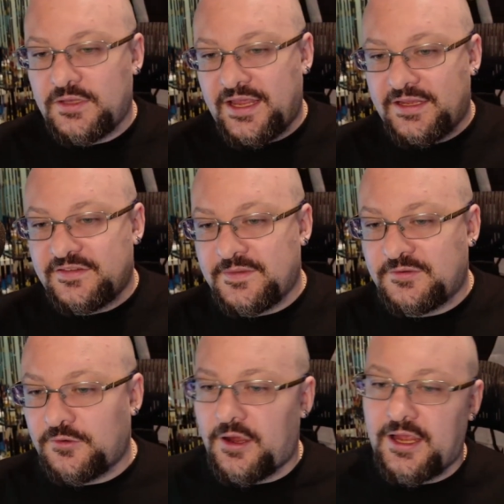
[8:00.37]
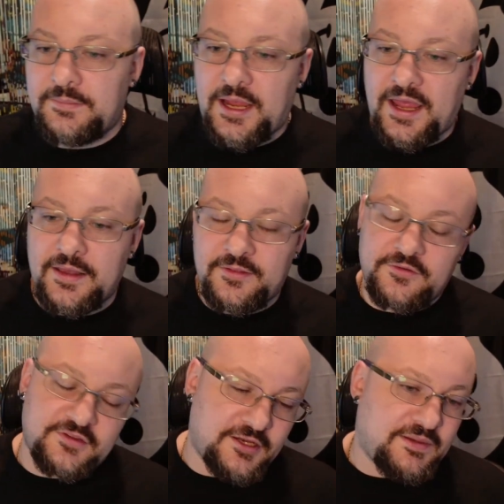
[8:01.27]
Like and subscribe, and
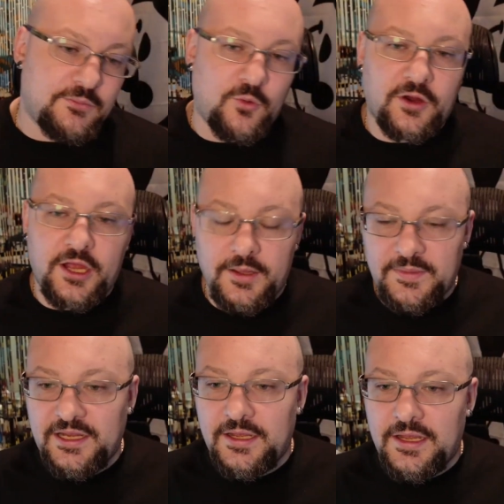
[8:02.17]
there's going to be more coming.